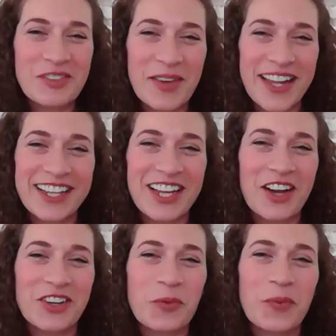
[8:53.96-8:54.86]
Betty,
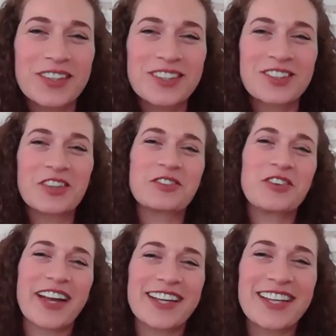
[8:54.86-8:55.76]
on your well-deserved
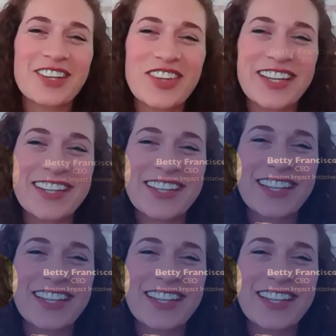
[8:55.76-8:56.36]
recognition.